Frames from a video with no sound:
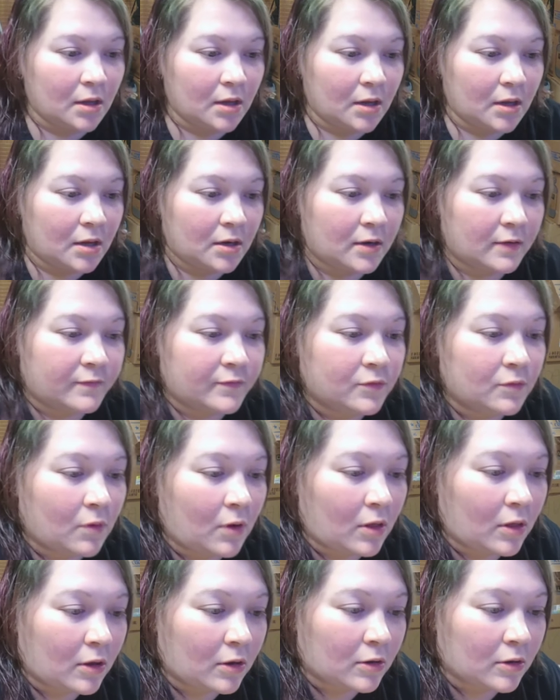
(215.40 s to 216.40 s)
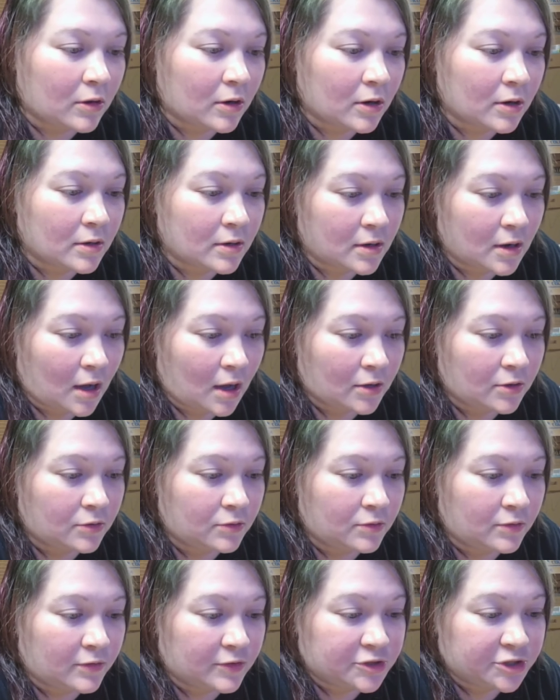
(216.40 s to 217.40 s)
And if you all are not
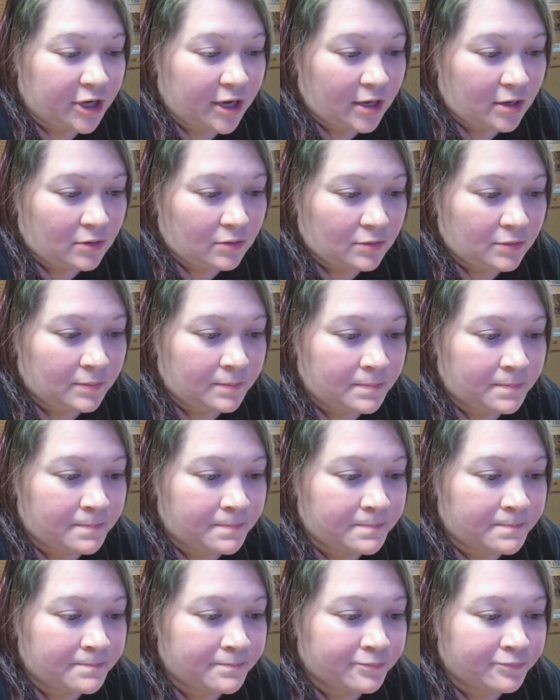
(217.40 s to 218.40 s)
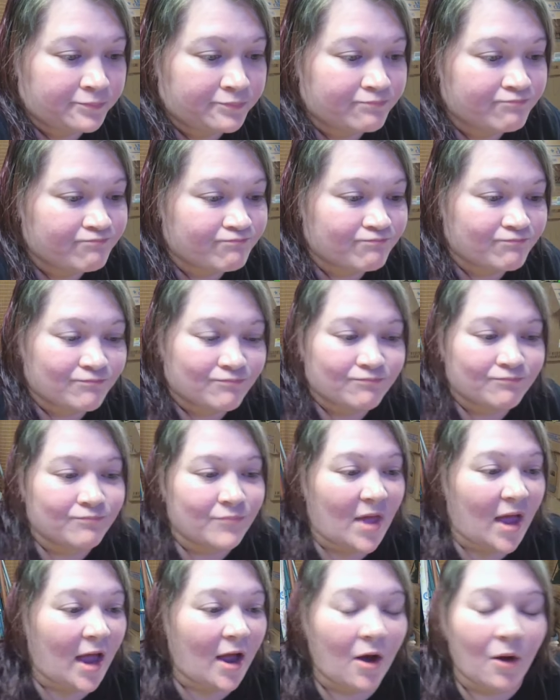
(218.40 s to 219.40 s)
new to the channel,
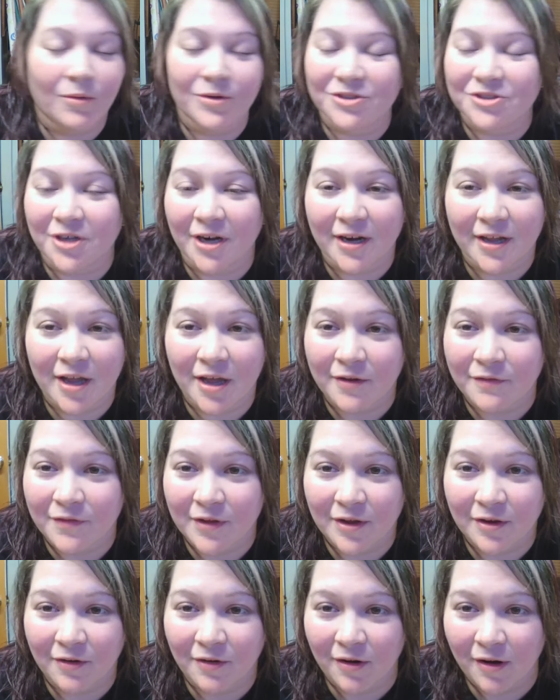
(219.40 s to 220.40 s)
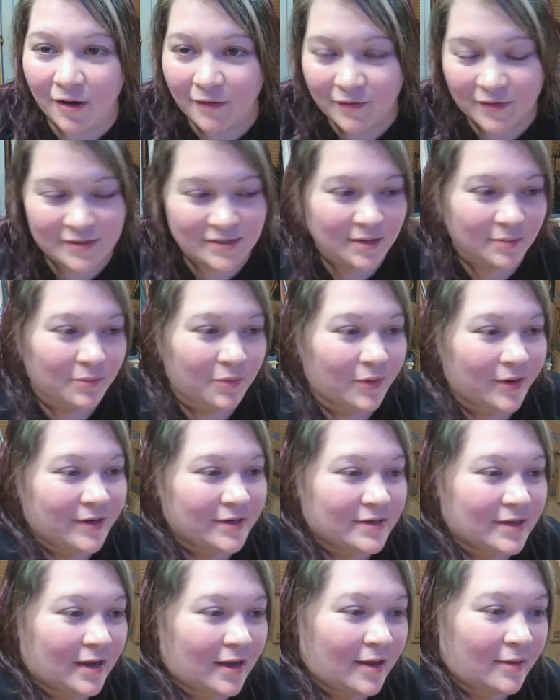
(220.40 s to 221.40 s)
I always try to cut a finger off at some
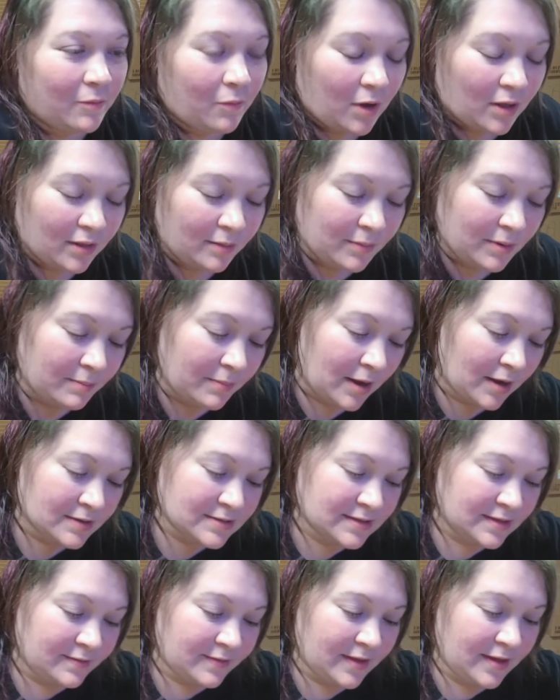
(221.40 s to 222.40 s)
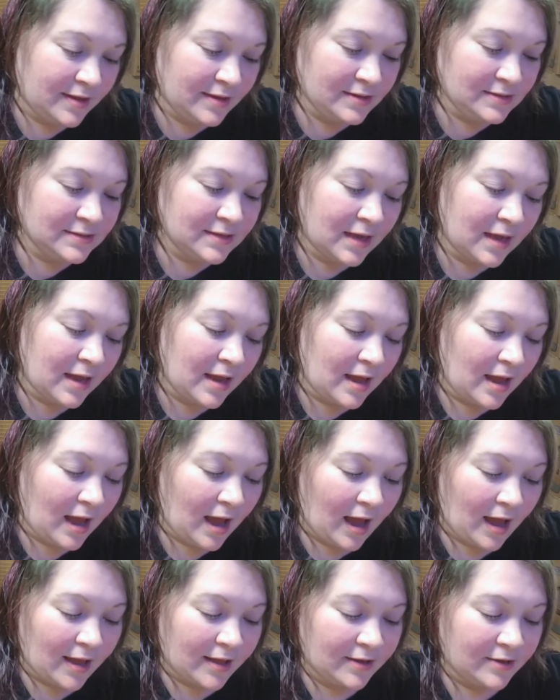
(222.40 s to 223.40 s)
point in time while I'm unboxing things.
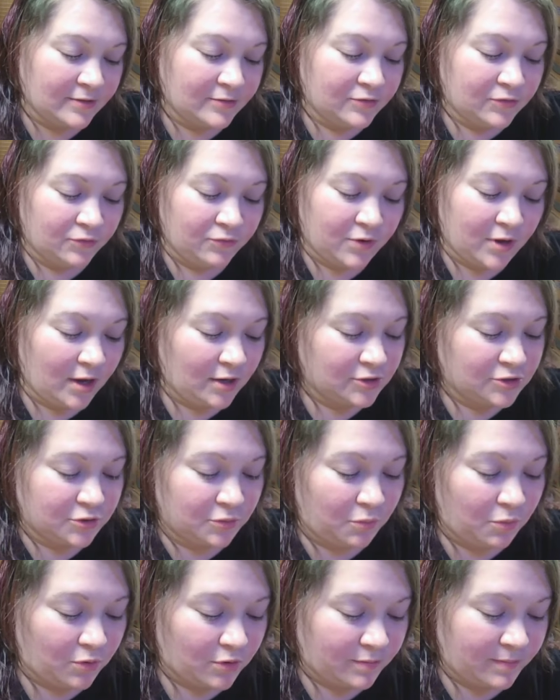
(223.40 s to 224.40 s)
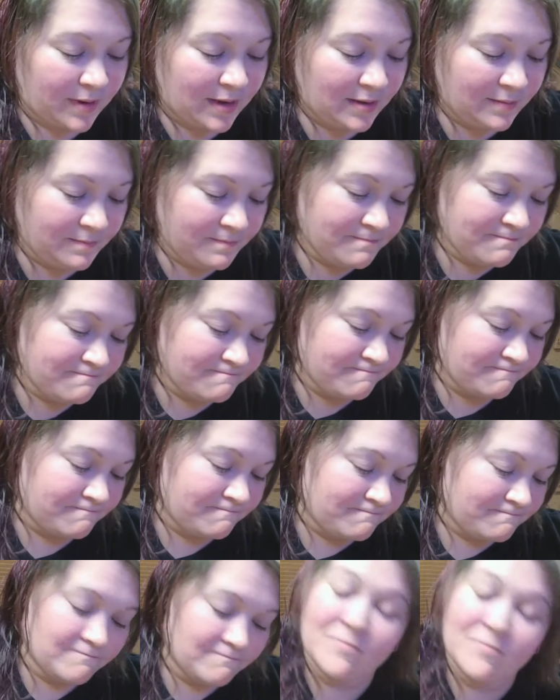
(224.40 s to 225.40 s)
I do cut toward me.
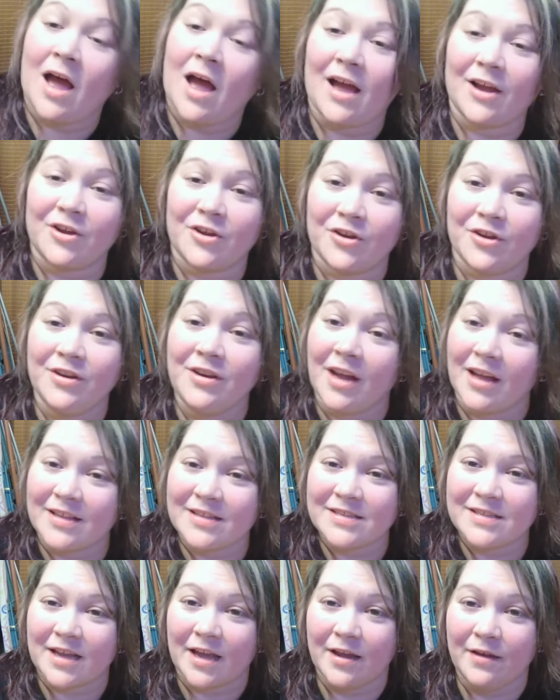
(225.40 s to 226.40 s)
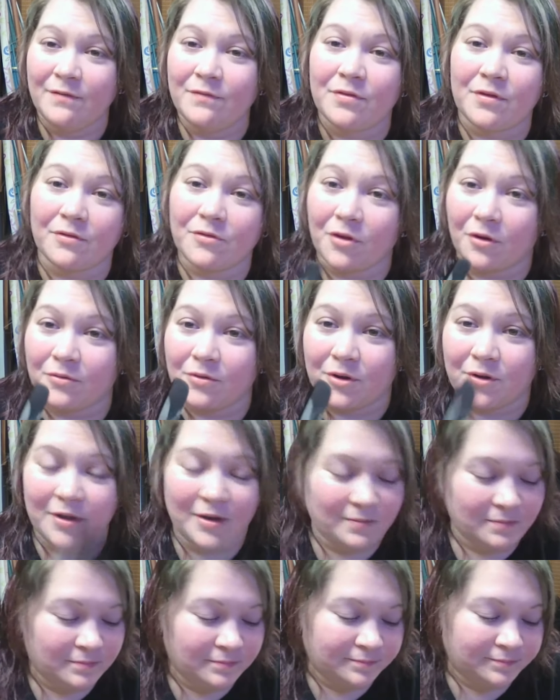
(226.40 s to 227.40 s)
Not good, not safe, so don't do
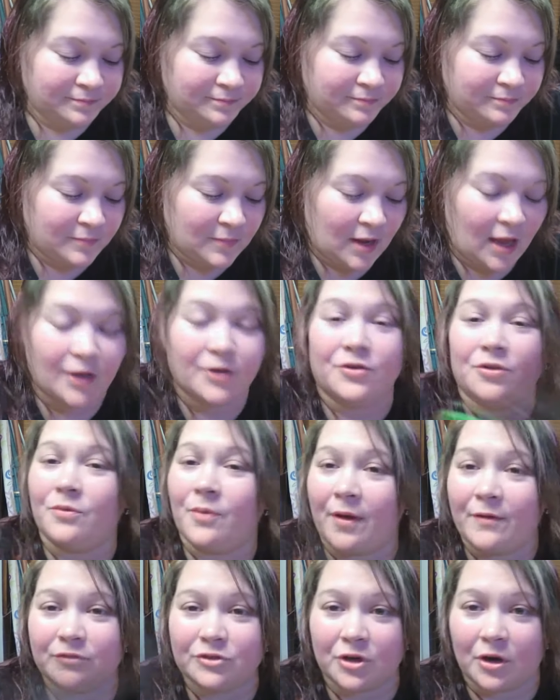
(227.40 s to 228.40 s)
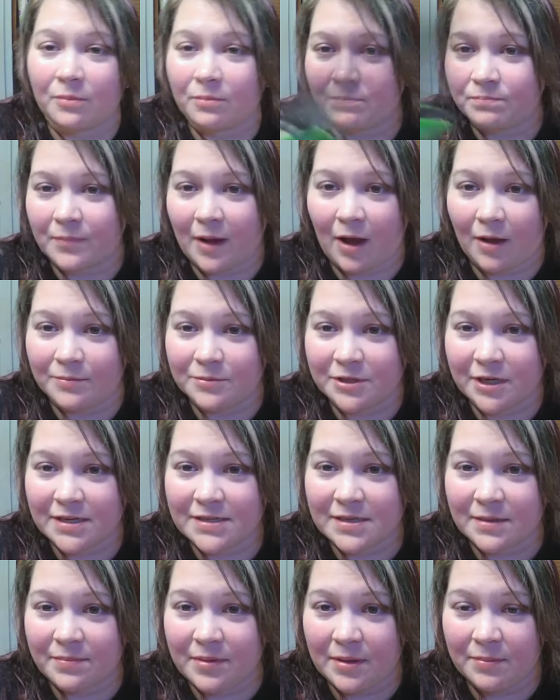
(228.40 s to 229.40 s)
it. I do wave sharp
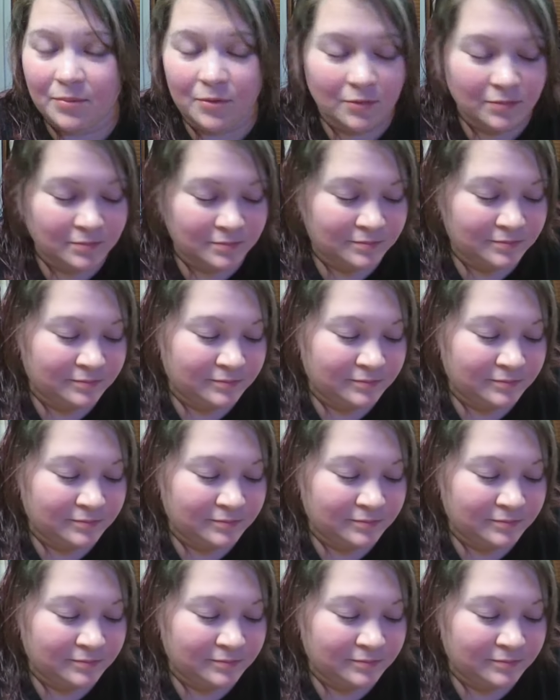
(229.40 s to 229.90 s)
objects at people.